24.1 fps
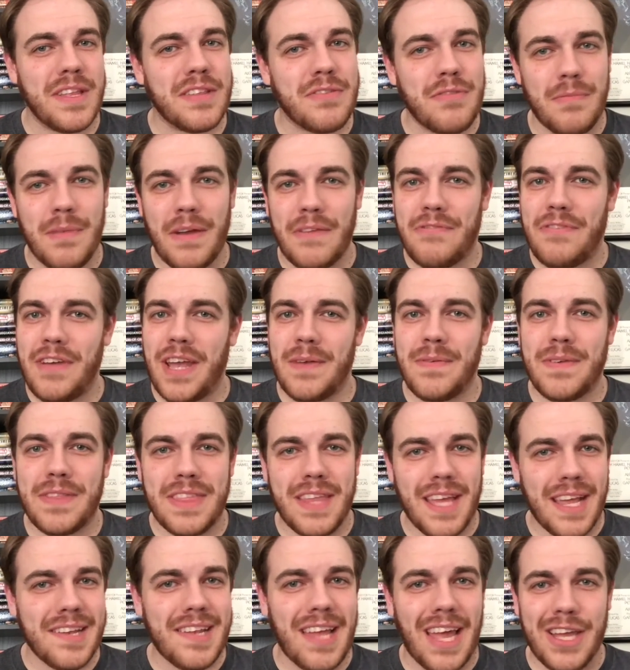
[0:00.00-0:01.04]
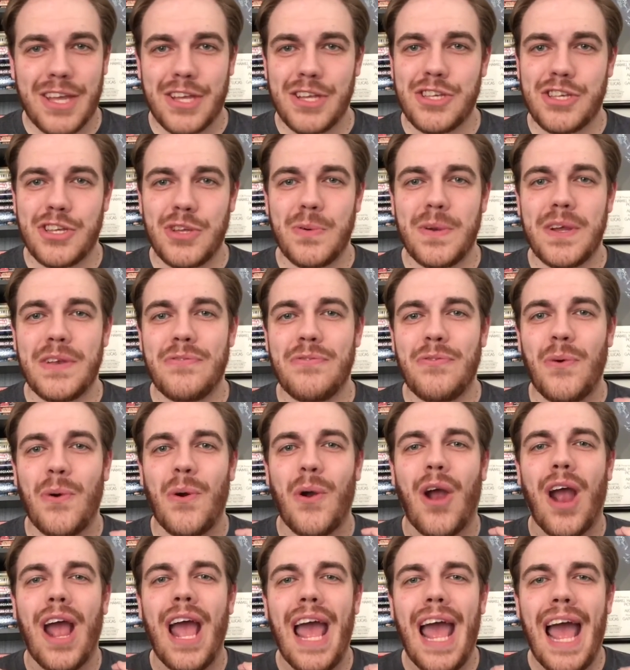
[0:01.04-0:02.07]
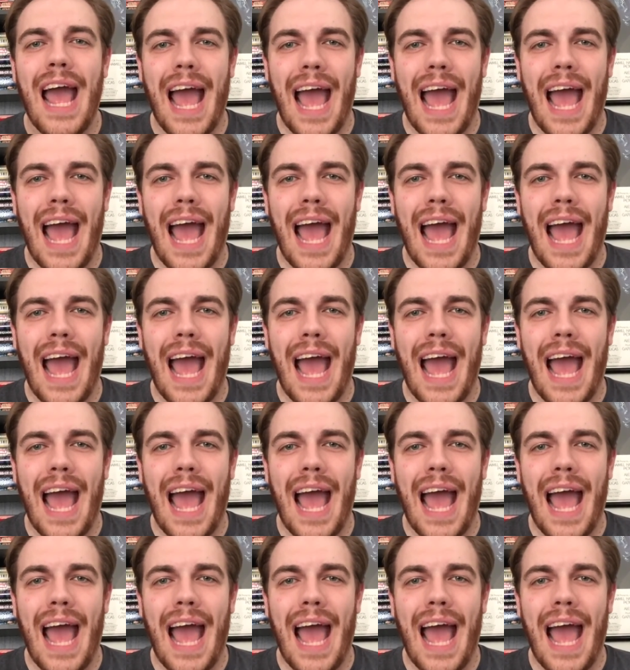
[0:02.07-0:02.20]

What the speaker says: It's one of my favorite things. I could do it for